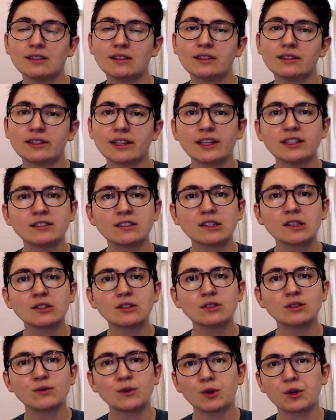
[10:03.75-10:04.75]
The
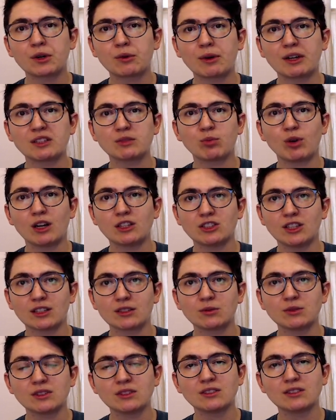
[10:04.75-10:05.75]
ACLU's Voting Rights Project
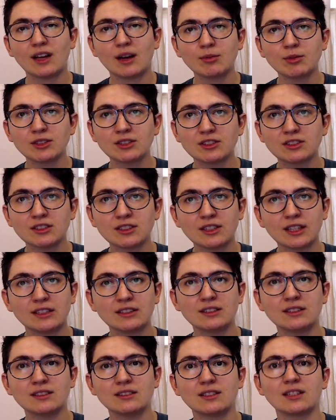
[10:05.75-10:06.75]
was established in
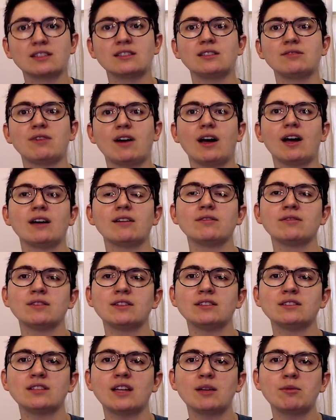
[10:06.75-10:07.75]
1965, the
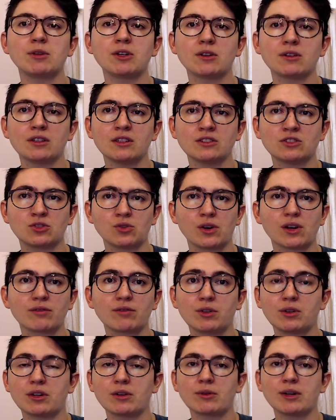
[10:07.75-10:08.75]
same year the Historic
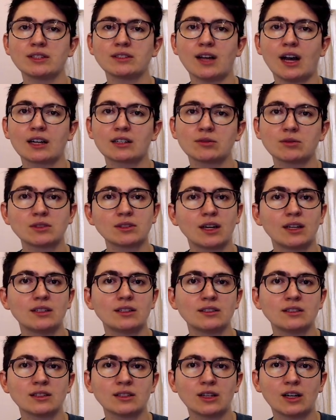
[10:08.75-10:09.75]
Voting Rights Act was signed
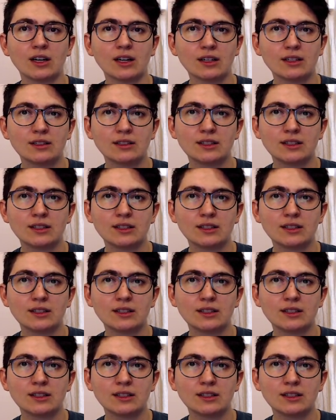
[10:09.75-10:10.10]
into law.